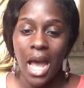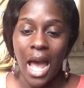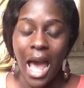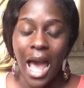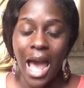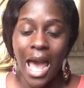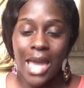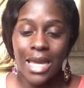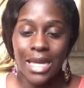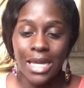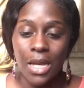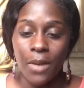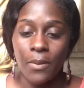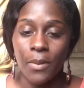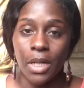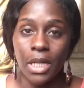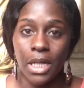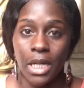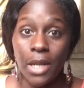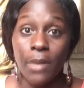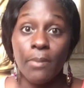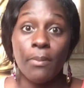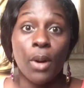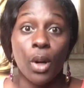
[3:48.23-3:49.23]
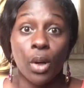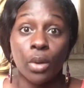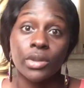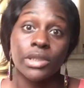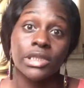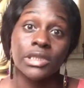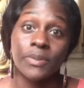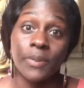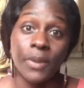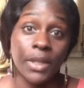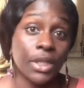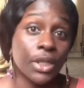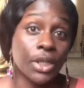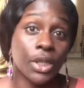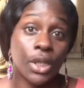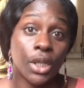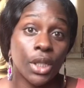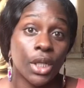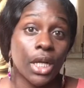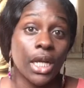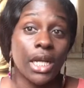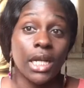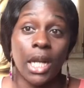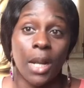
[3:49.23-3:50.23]
I am an impulse
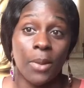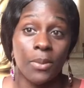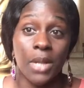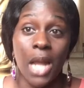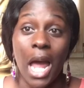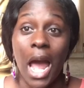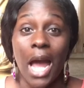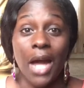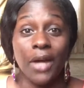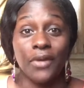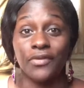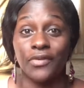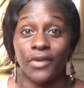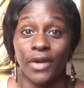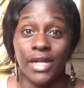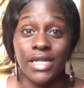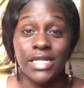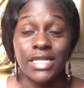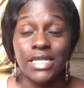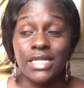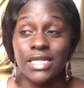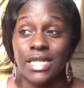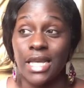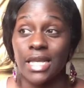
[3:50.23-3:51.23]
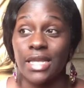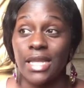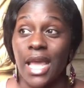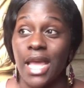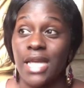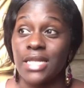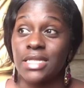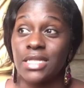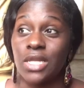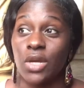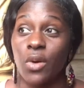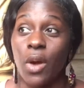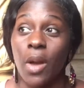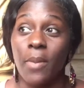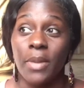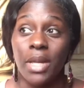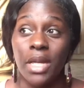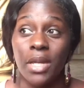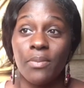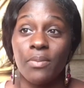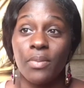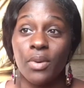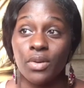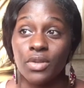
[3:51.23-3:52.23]
spender, and I'm not afraid to say that. So I'm an
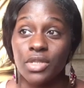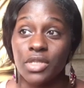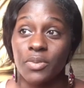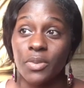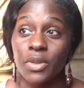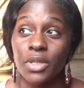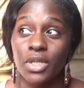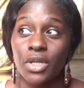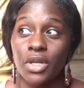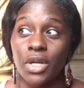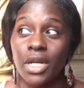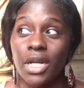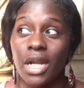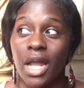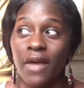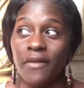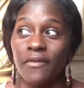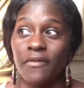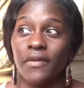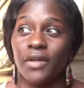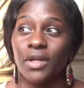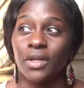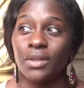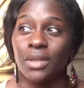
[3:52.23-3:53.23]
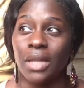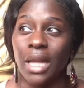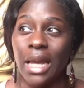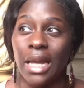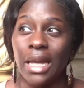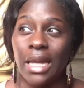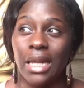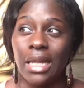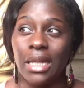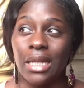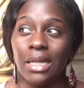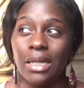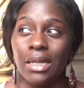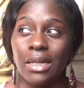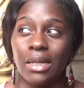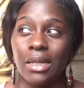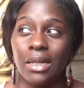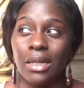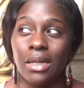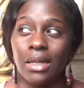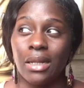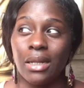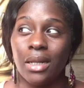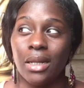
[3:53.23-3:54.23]
impulse spender, and I feel like